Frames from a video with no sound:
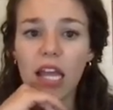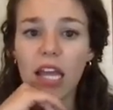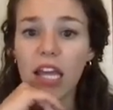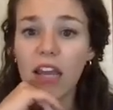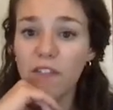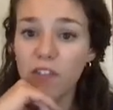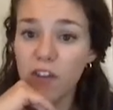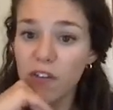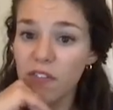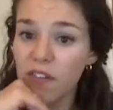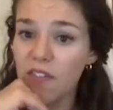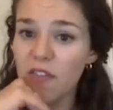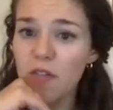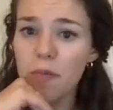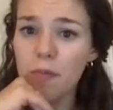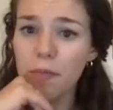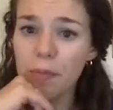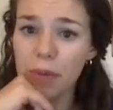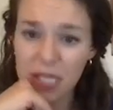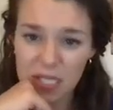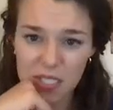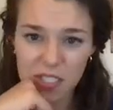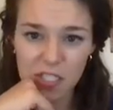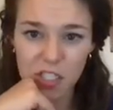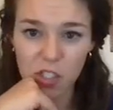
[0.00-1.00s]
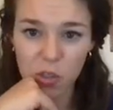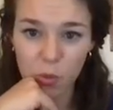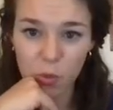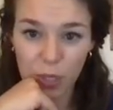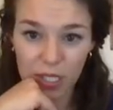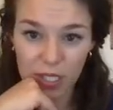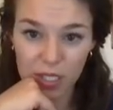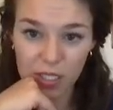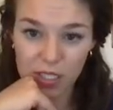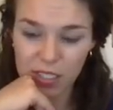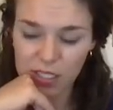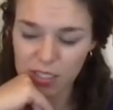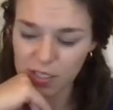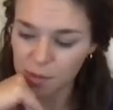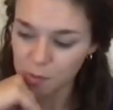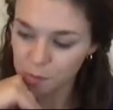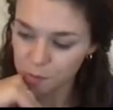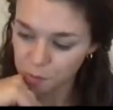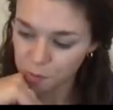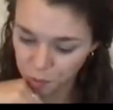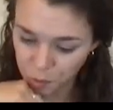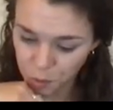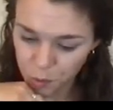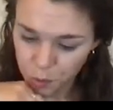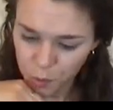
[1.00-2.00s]
If you've ever been to New England,
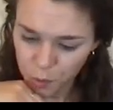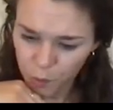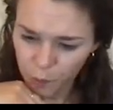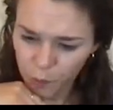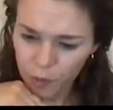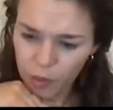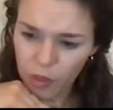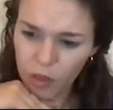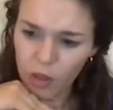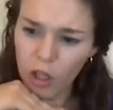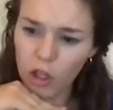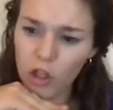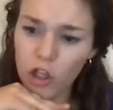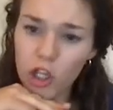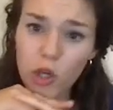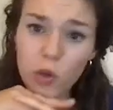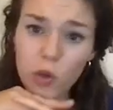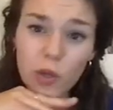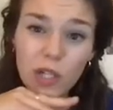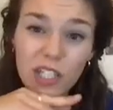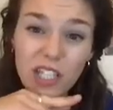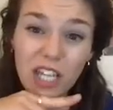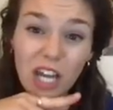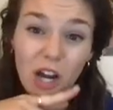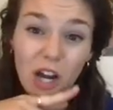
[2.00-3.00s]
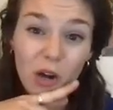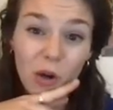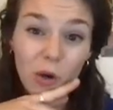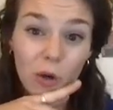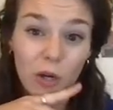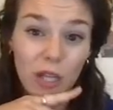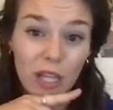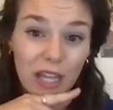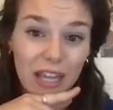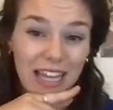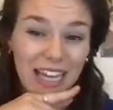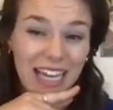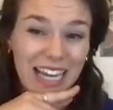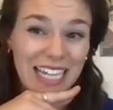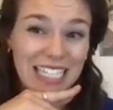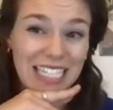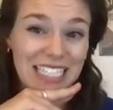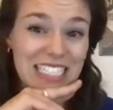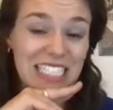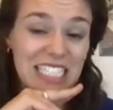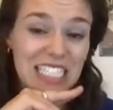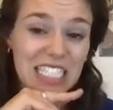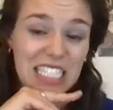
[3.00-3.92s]
you would know that